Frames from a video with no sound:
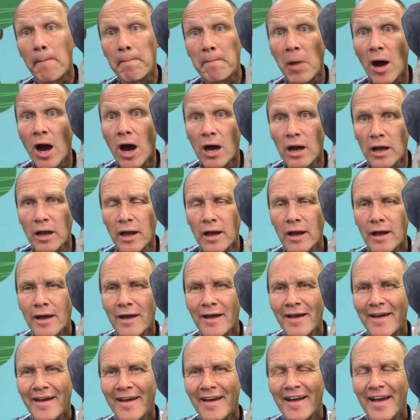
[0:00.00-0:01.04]
a pug.
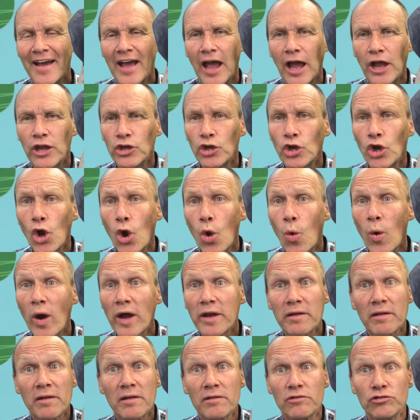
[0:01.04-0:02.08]
And you know
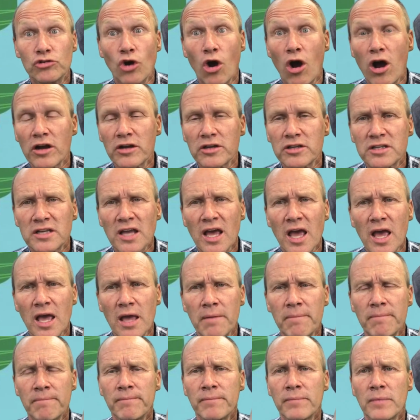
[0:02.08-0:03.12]
what dogs say?
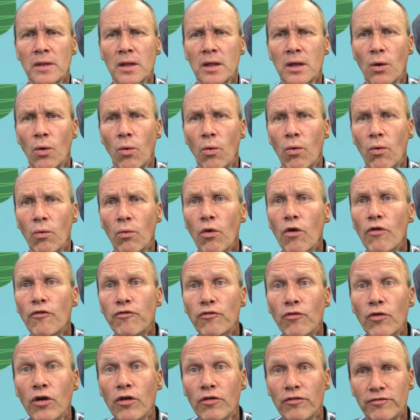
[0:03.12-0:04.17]

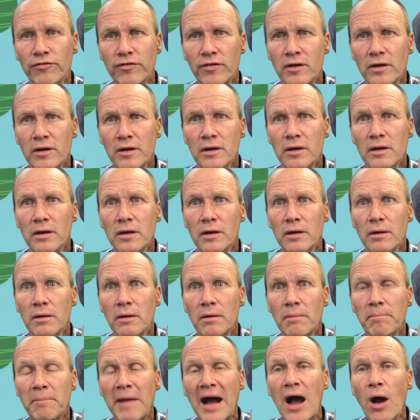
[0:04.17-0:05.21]
Woof woof,
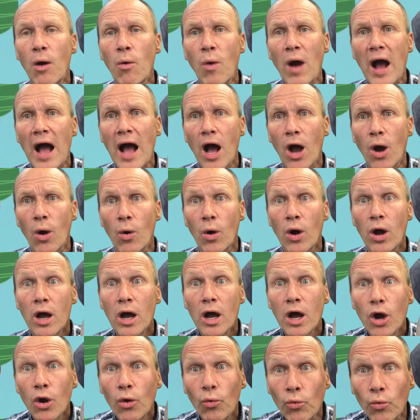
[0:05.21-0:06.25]
bow wow,
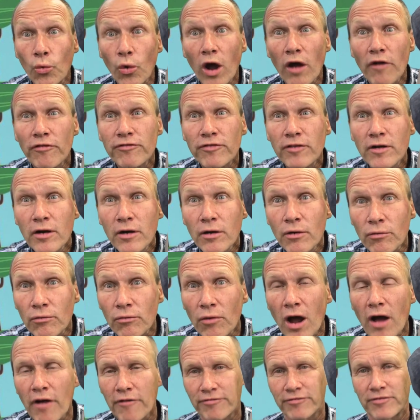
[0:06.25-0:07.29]
rough
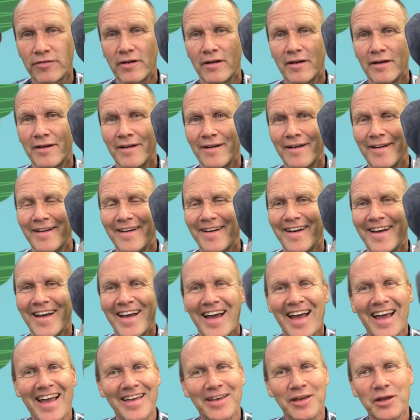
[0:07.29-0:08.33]
rough.
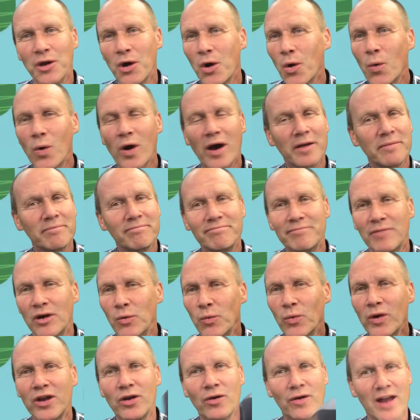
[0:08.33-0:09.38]
You know what?
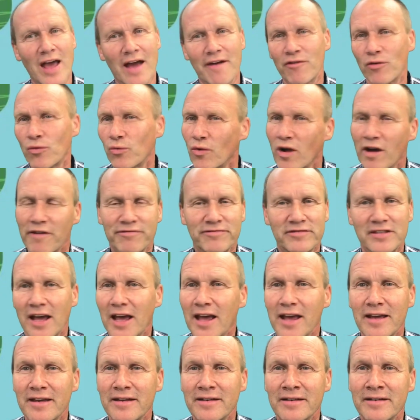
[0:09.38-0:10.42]
But we don't have a rough
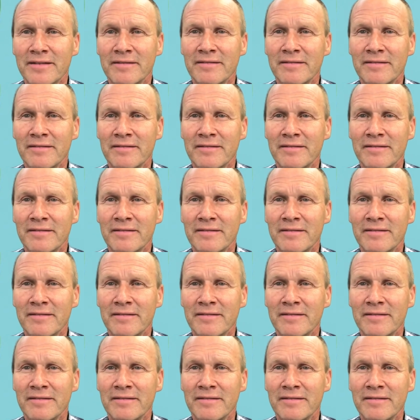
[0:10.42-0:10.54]
day.